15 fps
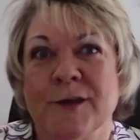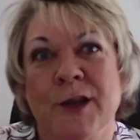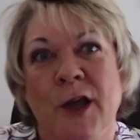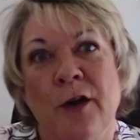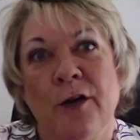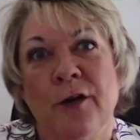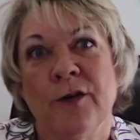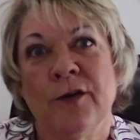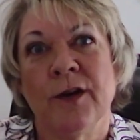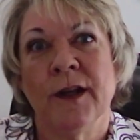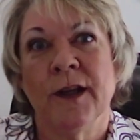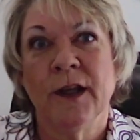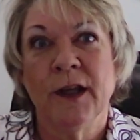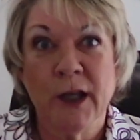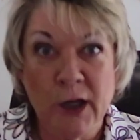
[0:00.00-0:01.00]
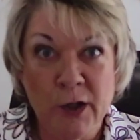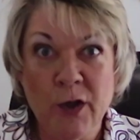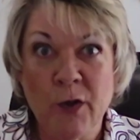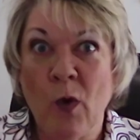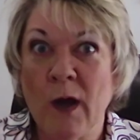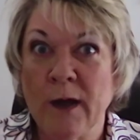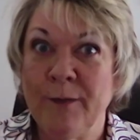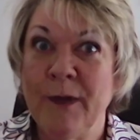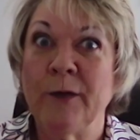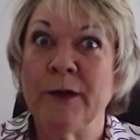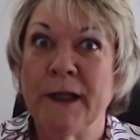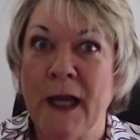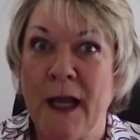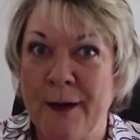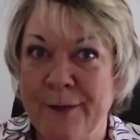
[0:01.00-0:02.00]
So, you want to be
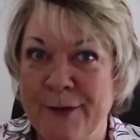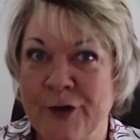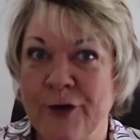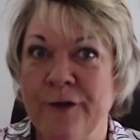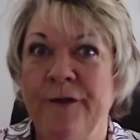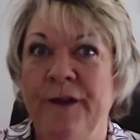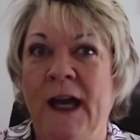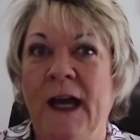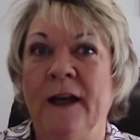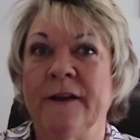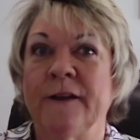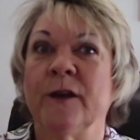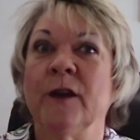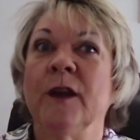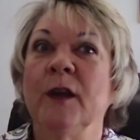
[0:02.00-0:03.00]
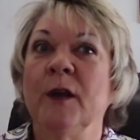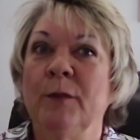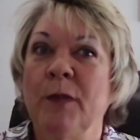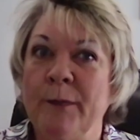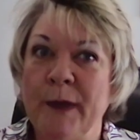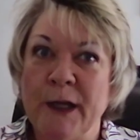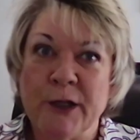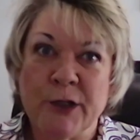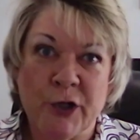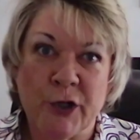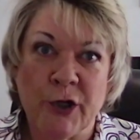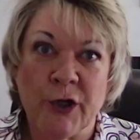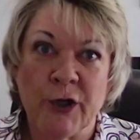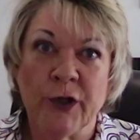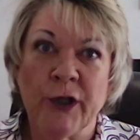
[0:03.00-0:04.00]
able to capture it fast, but make
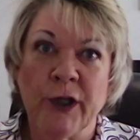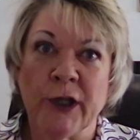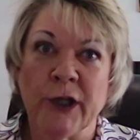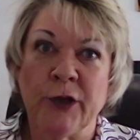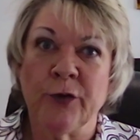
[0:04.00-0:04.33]
sure,